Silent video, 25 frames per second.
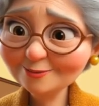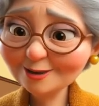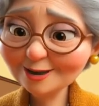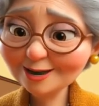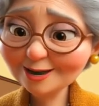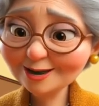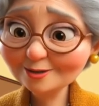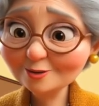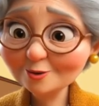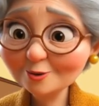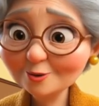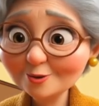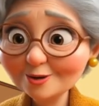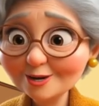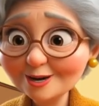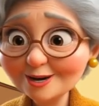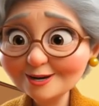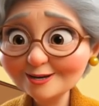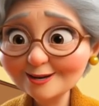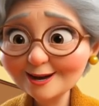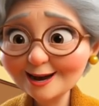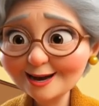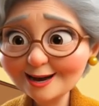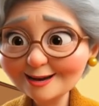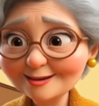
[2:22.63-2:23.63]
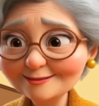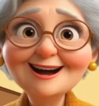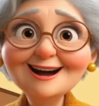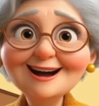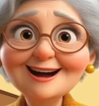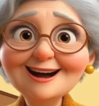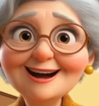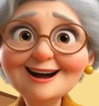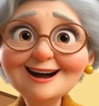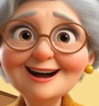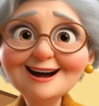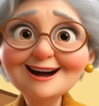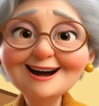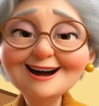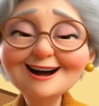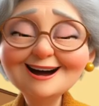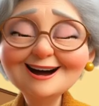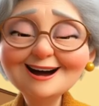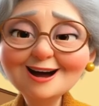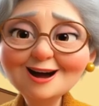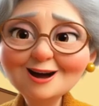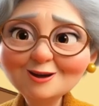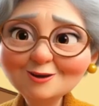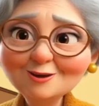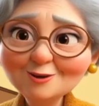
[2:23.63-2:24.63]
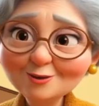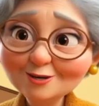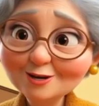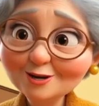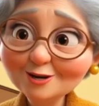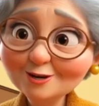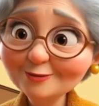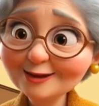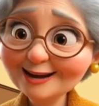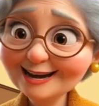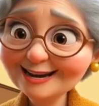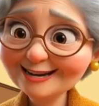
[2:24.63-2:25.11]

Jesus did not run away from anything,